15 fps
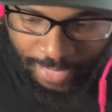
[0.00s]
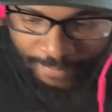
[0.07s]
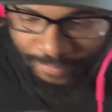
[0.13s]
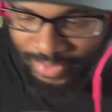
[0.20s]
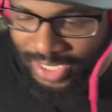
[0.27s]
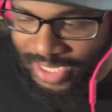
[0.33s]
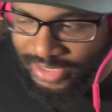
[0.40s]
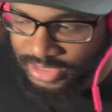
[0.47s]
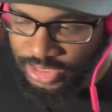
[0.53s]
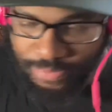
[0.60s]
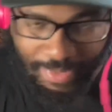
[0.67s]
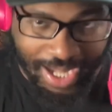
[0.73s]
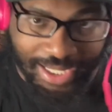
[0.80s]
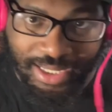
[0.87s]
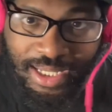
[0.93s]
But she
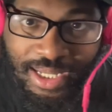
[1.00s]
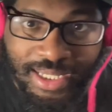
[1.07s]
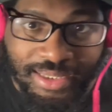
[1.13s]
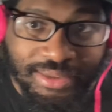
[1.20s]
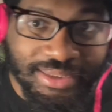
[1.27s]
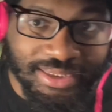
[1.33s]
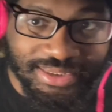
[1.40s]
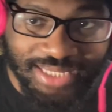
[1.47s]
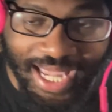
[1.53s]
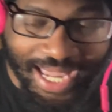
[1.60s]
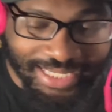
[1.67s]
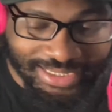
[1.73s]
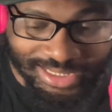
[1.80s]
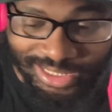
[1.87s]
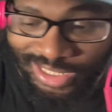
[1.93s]
might
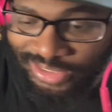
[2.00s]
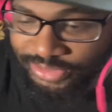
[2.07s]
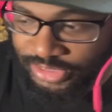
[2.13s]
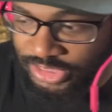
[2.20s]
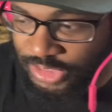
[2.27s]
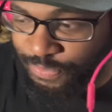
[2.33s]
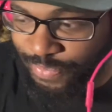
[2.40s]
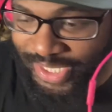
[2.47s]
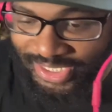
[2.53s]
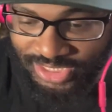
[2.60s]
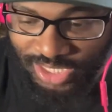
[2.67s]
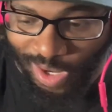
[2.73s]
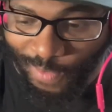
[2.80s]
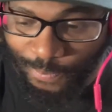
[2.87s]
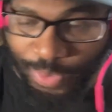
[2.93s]
decide to just spit
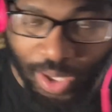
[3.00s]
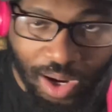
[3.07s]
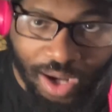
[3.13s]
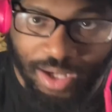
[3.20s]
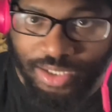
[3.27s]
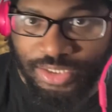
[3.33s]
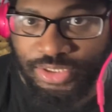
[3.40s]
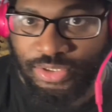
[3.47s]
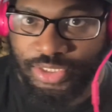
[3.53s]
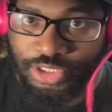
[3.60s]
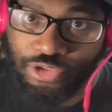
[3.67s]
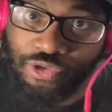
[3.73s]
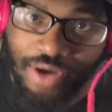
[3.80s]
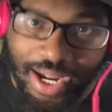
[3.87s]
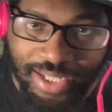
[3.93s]
some bars on the
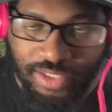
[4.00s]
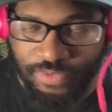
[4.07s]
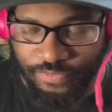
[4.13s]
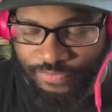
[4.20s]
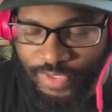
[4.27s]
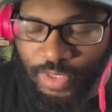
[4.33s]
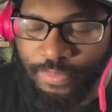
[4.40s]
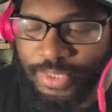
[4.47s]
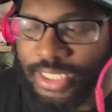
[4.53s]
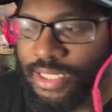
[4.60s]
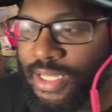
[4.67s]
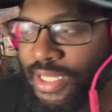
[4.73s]
track, you feel me?